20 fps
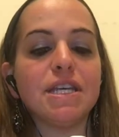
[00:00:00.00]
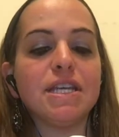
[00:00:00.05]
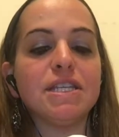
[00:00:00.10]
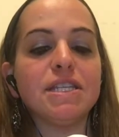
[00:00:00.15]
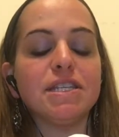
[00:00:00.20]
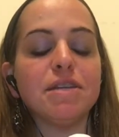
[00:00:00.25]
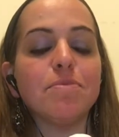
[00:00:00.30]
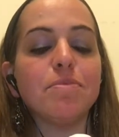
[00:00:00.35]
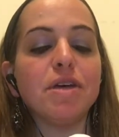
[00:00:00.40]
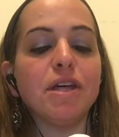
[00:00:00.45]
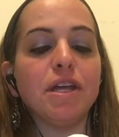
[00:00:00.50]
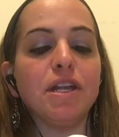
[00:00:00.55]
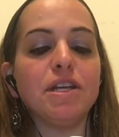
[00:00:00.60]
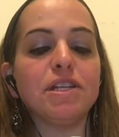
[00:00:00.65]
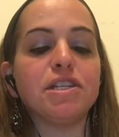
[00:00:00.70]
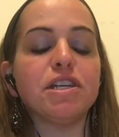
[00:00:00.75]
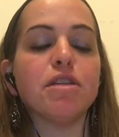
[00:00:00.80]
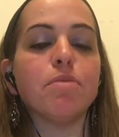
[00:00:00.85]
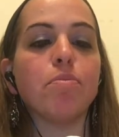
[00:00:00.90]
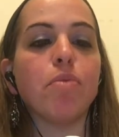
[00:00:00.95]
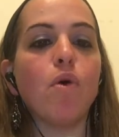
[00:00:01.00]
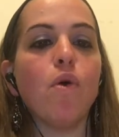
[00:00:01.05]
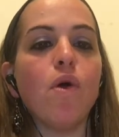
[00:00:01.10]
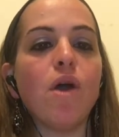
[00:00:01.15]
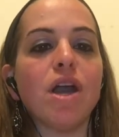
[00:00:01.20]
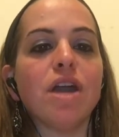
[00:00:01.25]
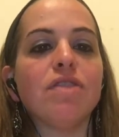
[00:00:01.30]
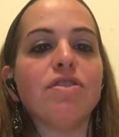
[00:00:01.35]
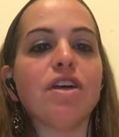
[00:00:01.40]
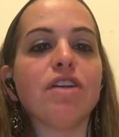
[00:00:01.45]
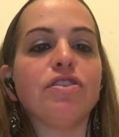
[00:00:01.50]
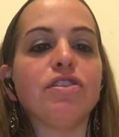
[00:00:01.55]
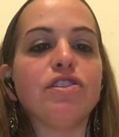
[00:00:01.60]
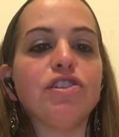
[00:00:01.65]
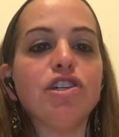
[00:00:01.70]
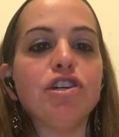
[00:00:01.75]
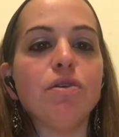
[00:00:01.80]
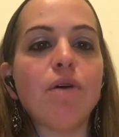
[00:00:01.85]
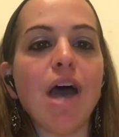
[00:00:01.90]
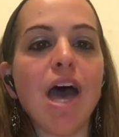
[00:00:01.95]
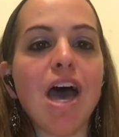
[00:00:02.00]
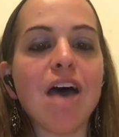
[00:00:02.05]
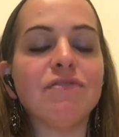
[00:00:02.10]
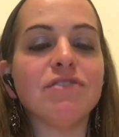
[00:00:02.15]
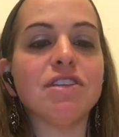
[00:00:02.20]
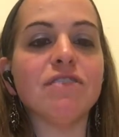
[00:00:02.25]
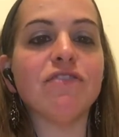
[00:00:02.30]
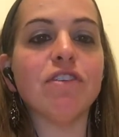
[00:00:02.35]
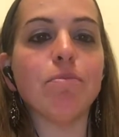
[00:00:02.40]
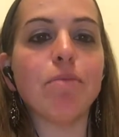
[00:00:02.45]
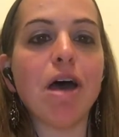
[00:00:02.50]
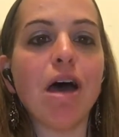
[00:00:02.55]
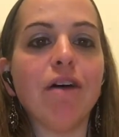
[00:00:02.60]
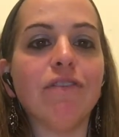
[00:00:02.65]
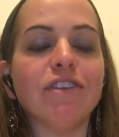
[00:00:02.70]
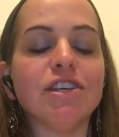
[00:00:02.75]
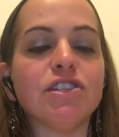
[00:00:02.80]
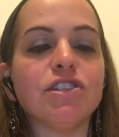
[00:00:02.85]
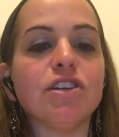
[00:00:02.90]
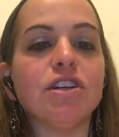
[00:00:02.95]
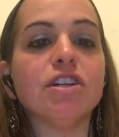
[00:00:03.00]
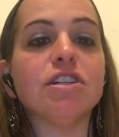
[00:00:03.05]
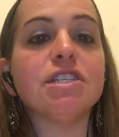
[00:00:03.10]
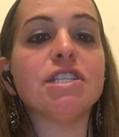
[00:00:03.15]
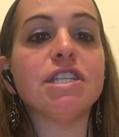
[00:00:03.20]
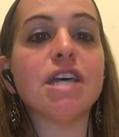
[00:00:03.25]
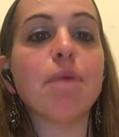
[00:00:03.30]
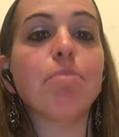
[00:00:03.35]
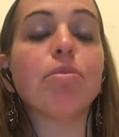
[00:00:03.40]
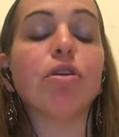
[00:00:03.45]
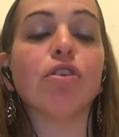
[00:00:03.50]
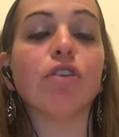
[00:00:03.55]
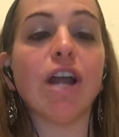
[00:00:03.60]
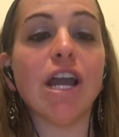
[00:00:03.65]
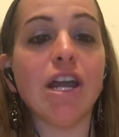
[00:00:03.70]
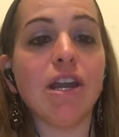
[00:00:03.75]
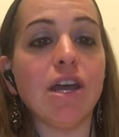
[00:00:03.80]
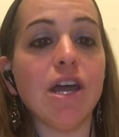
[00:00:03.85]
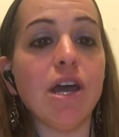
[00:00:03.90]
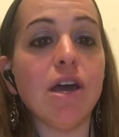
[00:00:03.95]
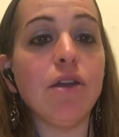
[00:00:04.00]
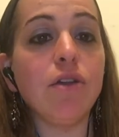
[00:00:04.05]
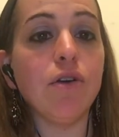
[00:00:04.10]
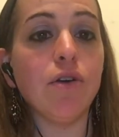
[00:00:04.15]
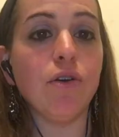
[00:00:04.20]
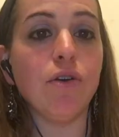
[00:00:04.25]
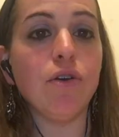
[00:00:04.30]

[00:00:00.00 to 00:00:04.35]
instability to the point that the two halves of the pelvis are separated